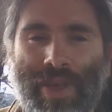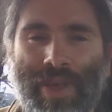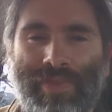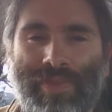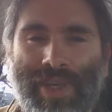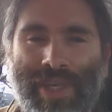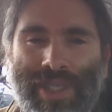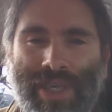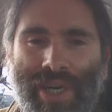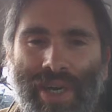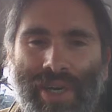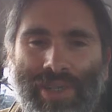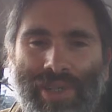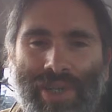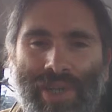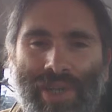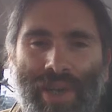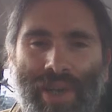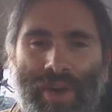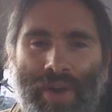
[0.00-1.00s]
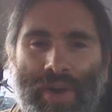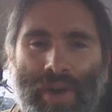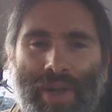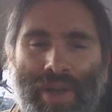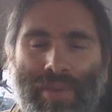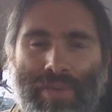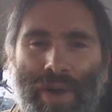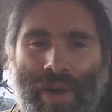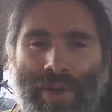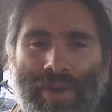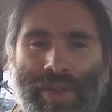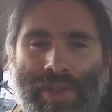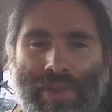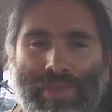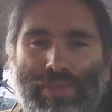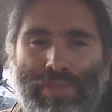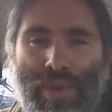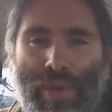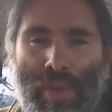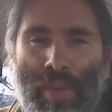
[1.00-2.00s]
these cartoon like components
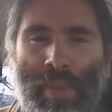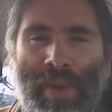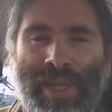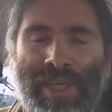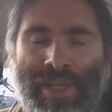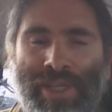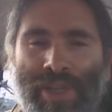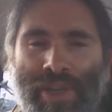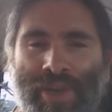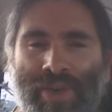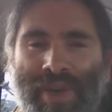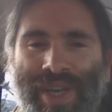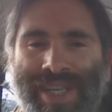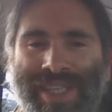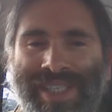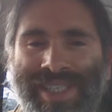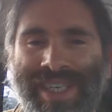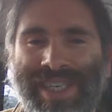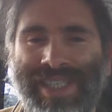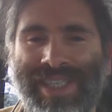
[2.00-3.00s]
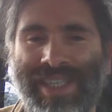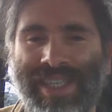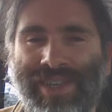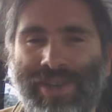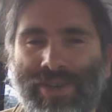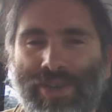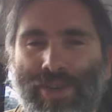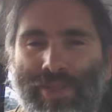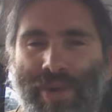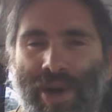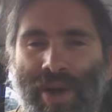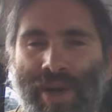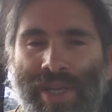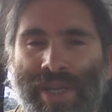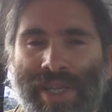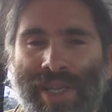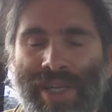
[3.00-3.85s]
probably do exist in your mind,